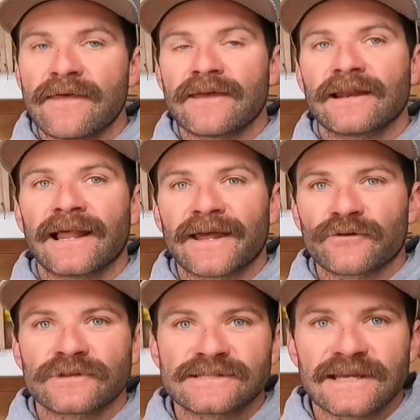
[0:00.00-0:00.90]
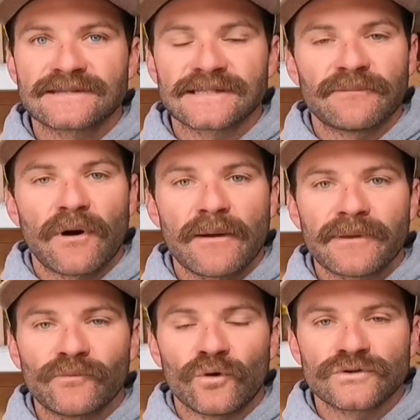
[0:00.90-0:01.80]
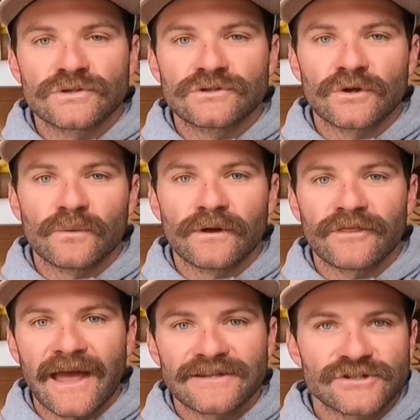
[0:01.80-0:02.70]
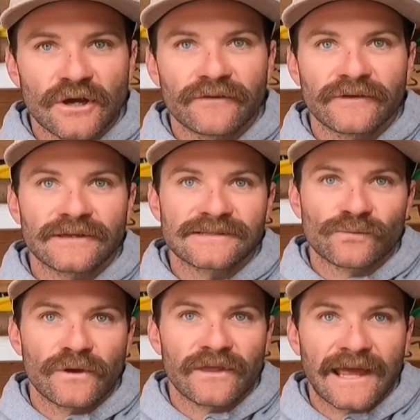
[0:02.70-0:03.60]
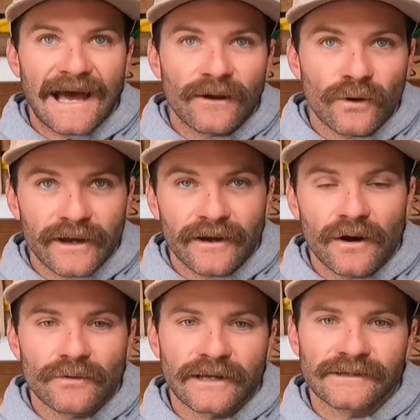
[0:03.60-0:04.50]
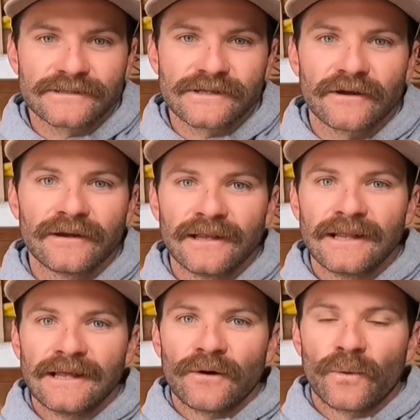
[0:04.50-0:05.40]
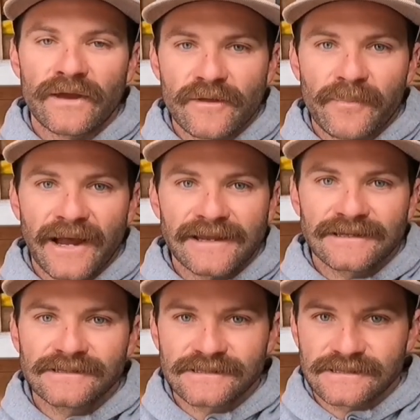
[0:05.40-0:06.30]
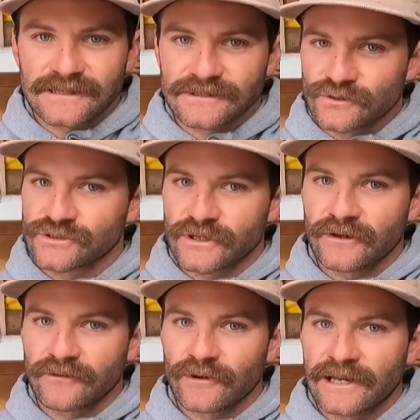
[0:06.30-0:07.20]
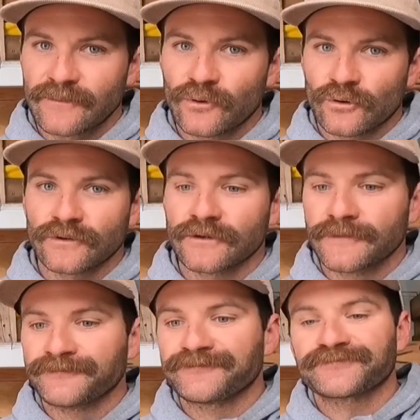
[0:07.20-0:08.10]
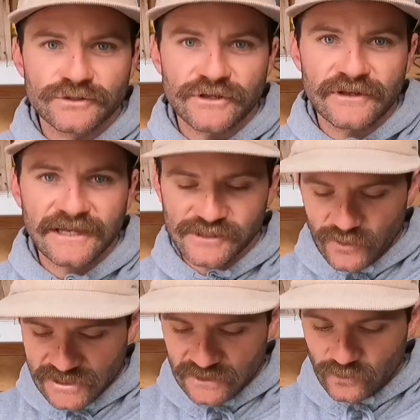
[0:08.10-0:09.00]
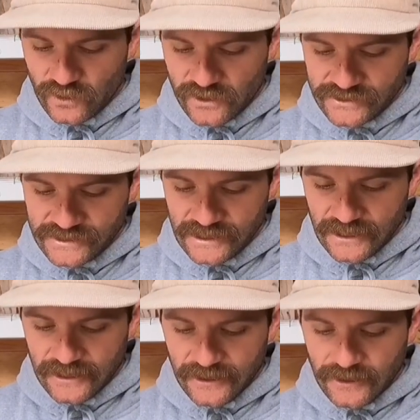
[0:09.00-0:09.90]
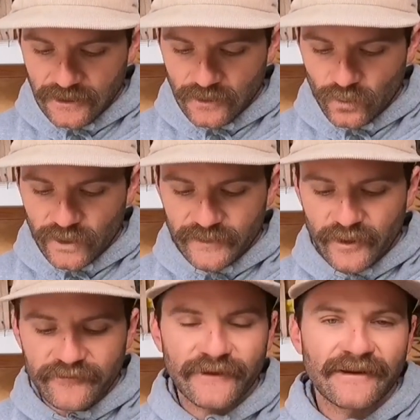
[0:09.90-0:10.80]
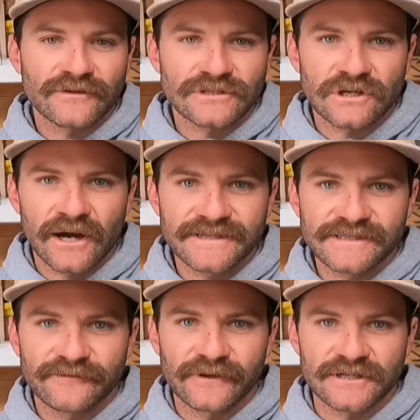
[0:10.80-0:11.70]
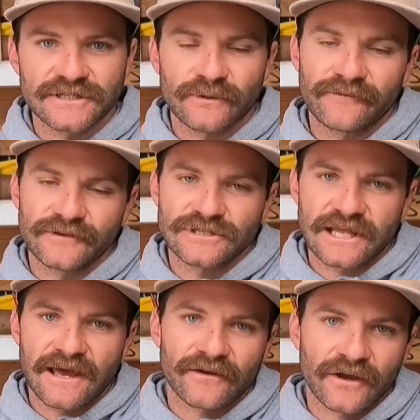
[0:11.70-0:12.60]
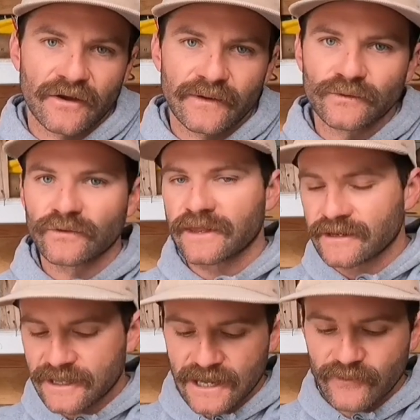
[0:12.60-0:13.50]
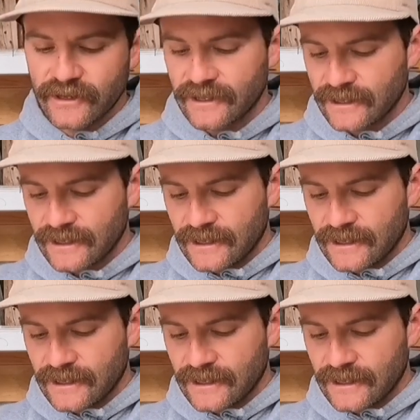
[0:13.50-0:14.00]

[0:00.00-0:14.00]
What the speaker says: And then later in the season, it might be more to do with anchovies and where the kawai are holding. So where the bait is also really important. Cool, so the next question was, what are my favorite tides to fish? Do I fish the outgoing or the incoming?